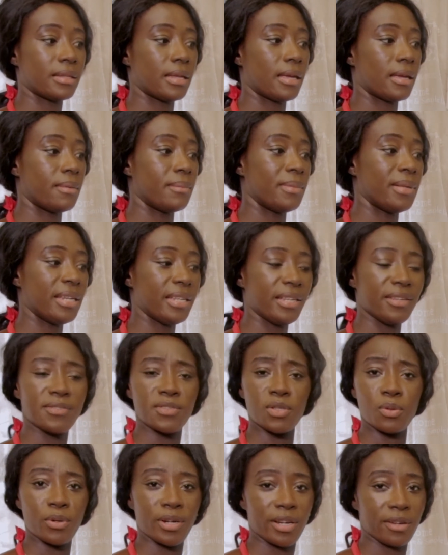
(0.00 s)

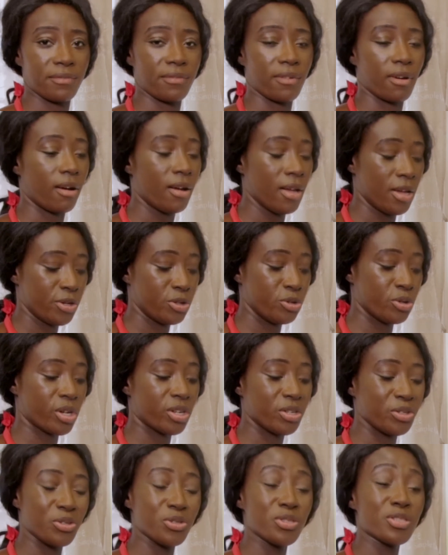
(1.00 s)
leaves or whatever, you
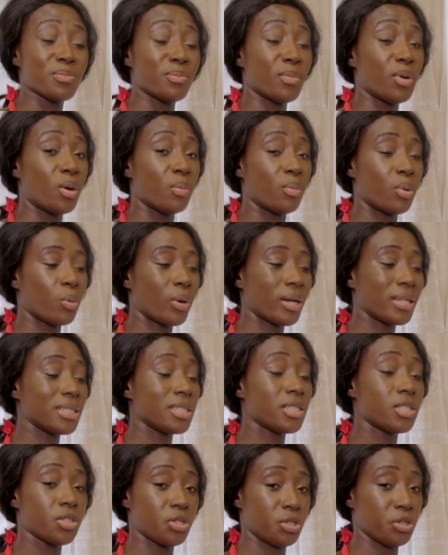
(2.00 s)
can use more, but when
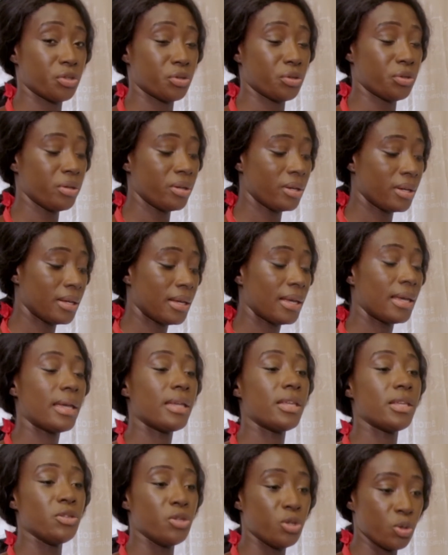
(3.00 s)
it's stew
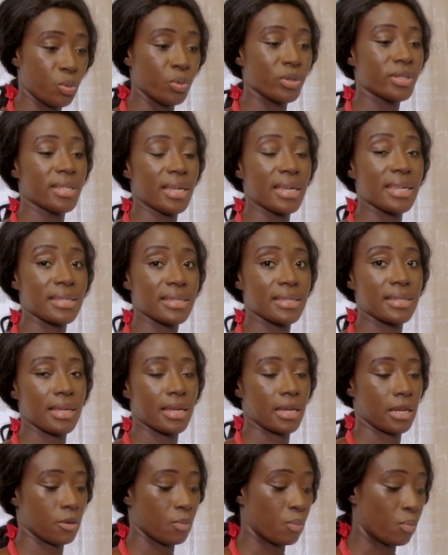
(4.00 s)
you will taste
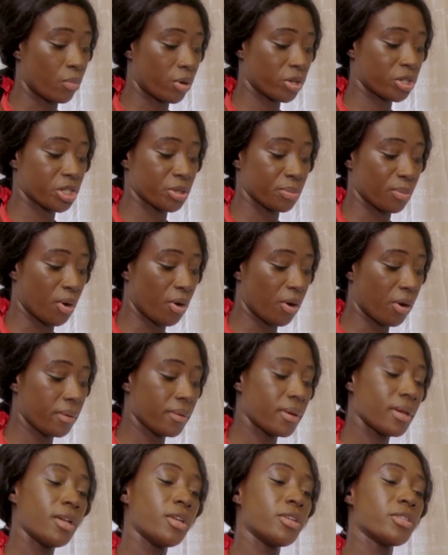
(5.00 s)
it much more.
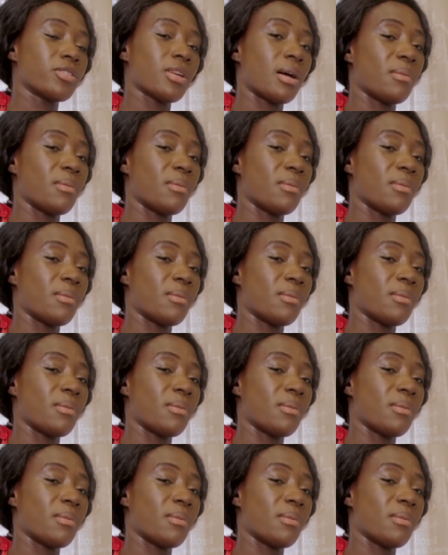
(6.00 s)
So